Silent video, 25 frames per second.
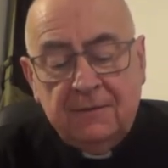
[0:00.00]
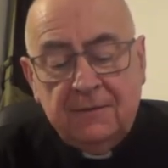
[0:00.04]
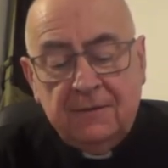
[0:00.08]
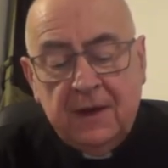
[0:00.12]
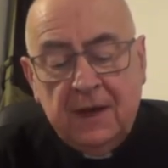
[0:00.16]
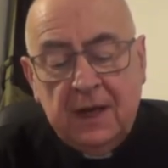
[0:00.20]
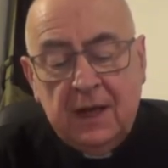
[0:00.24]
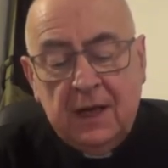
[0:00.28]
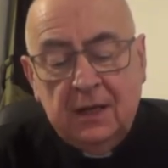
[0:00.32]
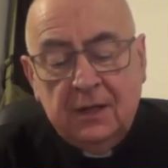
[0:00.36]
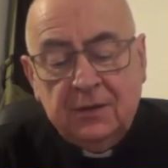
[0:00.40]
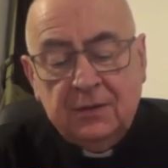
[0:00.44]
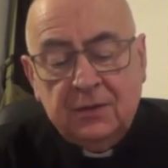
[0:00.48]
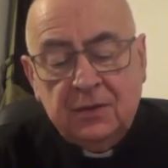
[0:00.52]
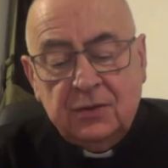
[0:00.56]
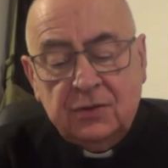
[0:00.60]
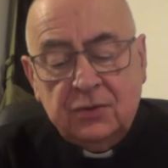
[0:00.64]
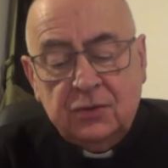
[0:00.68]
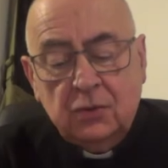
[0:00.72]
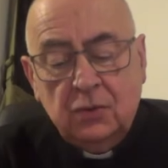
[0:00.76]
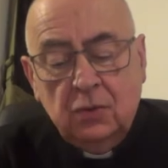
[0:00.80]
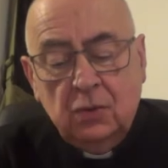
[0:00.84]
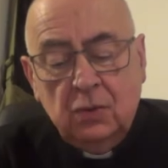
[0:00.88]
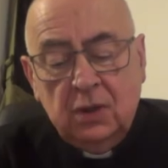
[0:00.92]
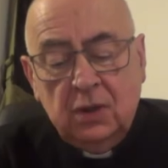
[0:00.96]
fail to
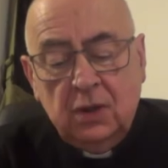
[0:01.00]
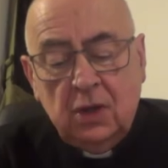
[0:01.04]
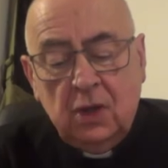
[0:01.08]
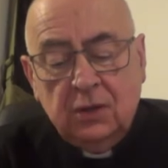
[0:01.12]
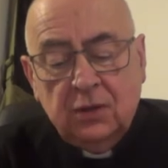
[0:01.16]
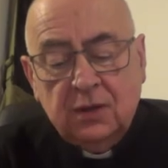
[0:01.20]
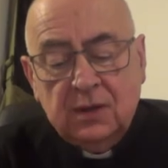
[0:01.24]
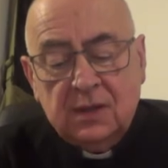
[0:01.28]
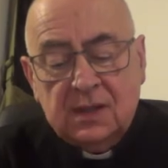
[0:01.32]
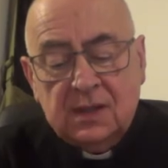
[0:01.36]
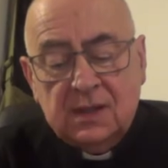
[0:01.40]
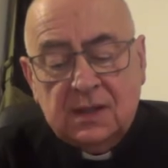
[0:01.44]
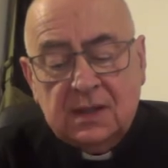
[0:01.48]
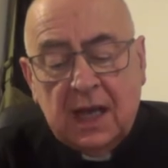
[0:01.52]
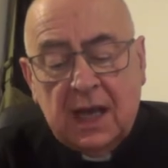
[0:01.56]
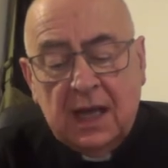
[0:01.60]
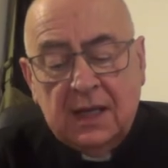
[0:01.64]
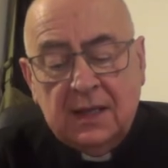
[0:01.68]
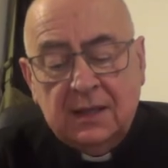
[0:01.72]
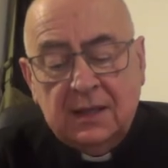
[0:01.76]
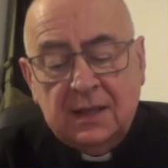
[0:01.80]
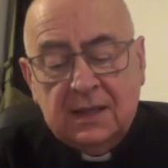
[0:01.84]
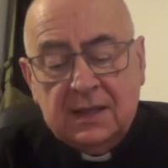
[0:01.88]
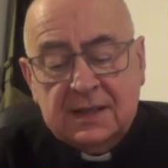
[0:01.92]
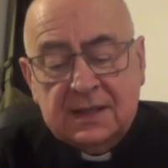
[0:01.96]
truly
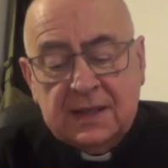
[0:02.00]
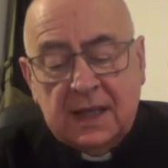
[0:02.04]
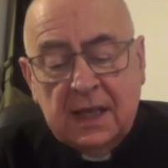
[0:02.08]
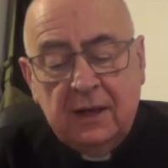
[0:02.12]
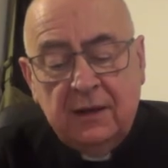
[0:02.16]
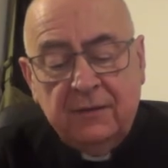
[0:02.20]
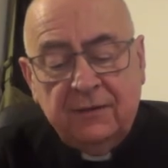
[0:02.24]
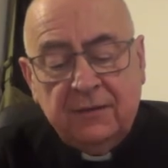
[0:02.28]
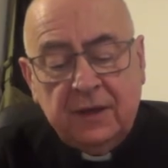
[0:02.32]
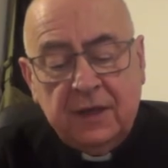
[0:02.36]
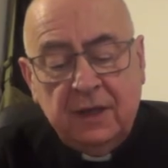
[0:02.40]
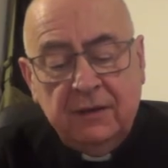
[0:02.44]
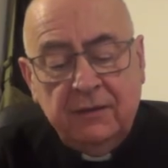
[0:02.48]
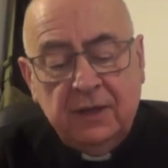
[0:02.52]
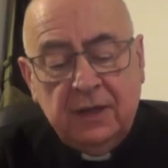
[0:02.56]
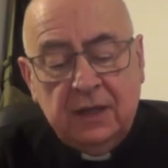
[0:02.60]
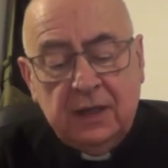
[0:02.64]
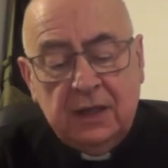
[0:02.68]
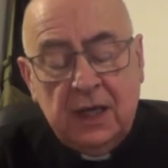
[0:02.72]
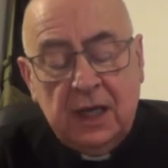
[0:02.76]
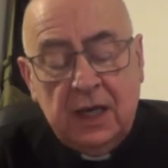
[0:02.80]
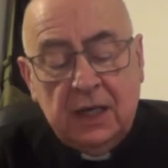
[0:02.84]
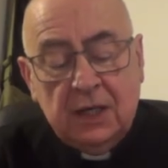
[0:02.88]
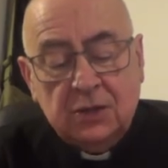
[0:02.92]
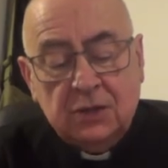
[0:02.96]
understand the self-giving
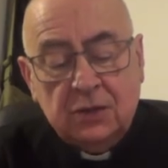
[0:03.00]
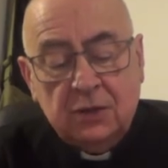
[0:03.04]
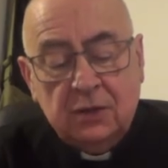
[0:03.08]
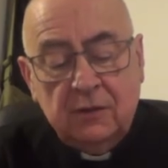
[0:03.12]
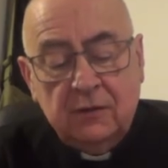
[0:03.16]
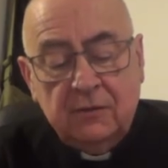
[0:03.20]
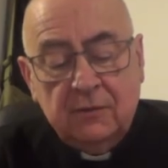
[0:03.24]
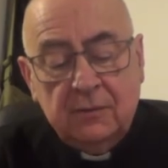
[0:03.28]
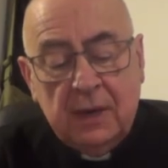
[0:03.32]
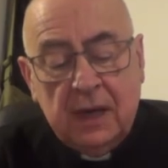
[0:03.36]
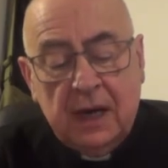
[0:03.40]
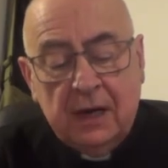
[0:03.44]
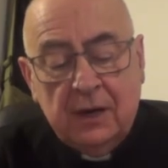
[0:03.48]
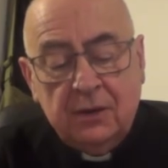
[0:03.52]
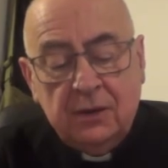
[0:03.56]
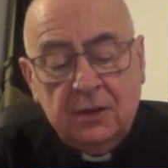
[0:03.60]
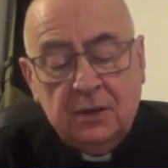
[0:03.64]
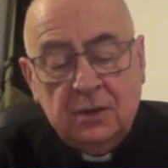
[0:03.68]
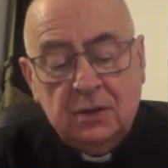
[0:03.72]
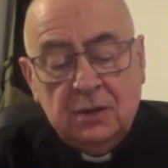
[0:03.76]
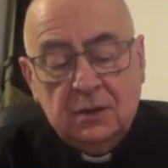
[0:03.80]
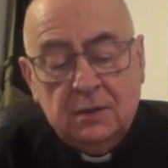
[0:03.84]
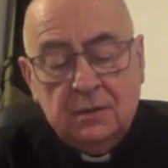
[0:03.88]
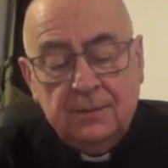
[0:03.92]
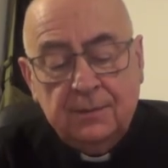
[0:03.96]
nature of
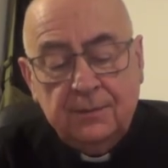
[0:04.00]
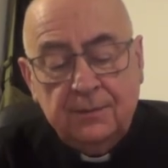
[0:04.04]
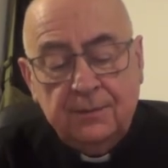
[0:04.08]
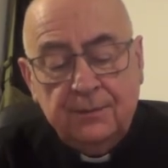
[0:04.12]
marriage.